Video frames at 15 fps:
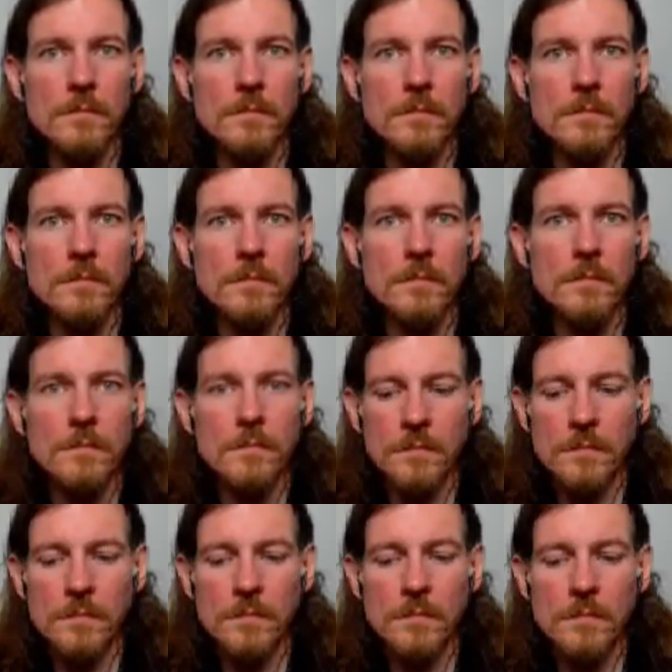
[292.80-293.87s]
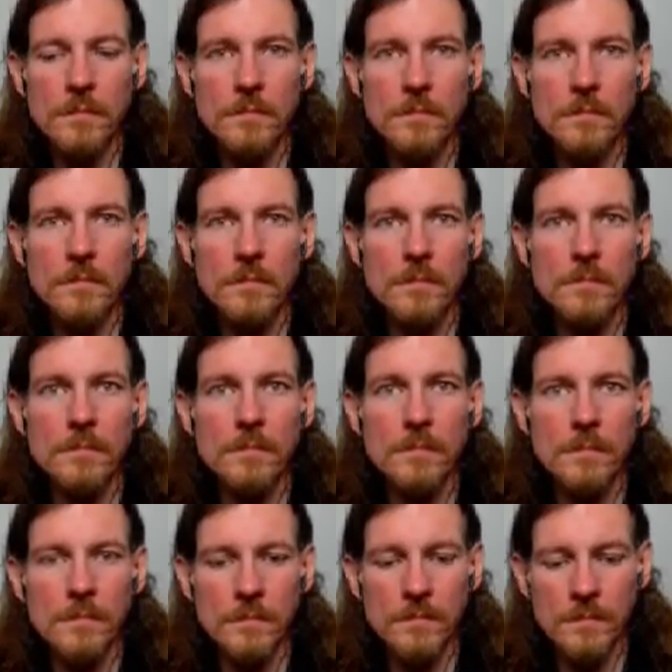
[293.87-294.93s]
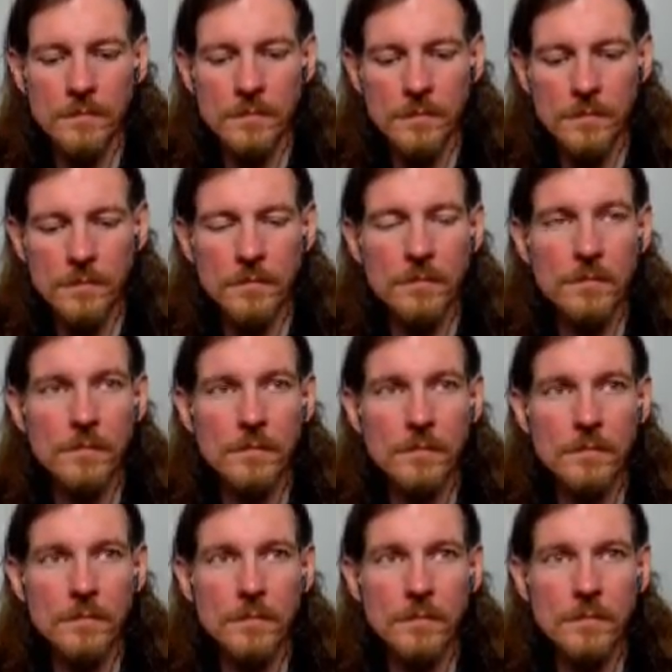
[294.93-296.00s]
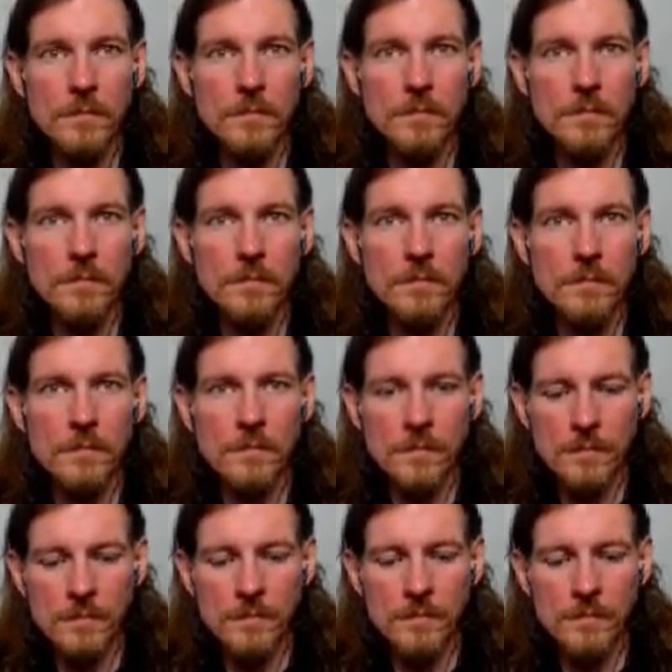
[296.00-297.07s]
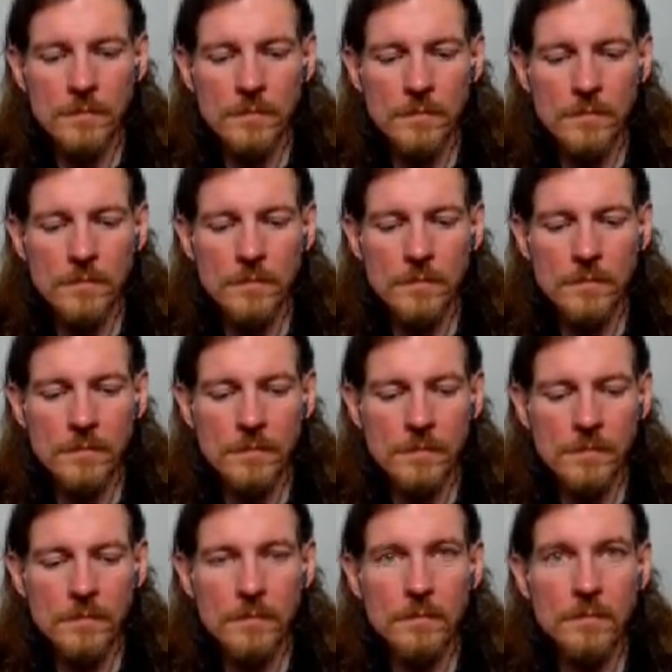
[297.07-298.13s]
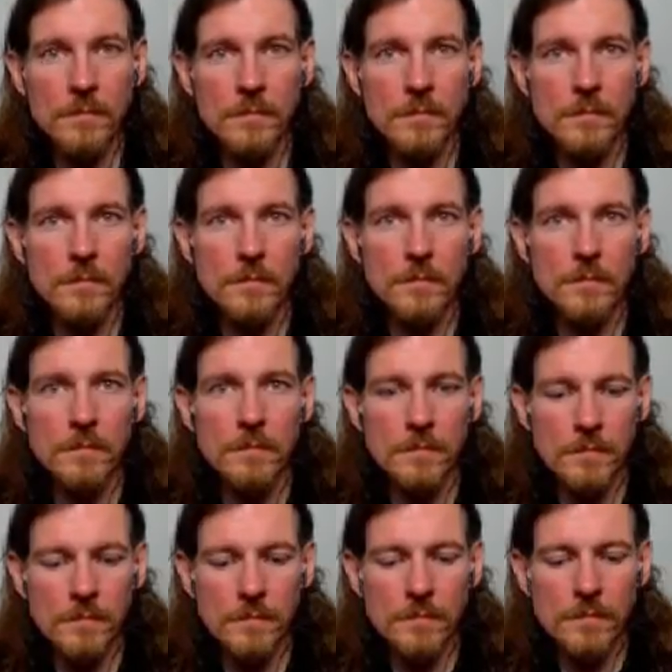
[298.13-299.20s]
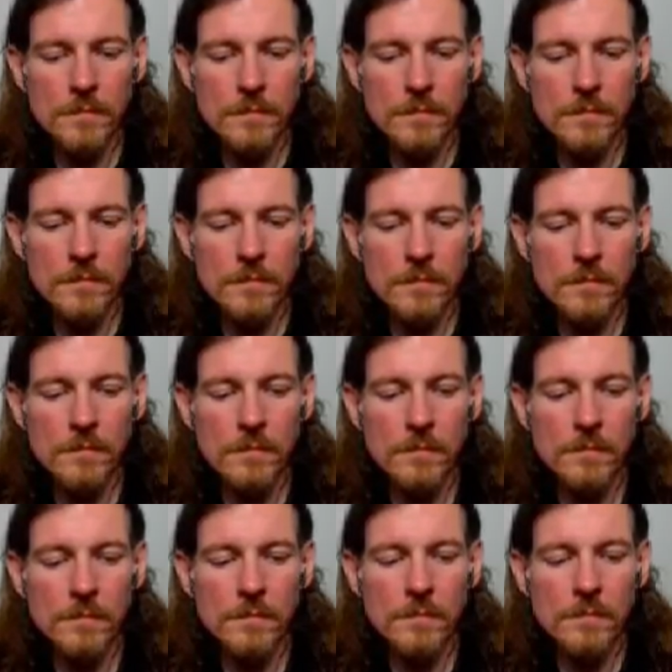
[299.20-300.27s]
This person isn't speaking.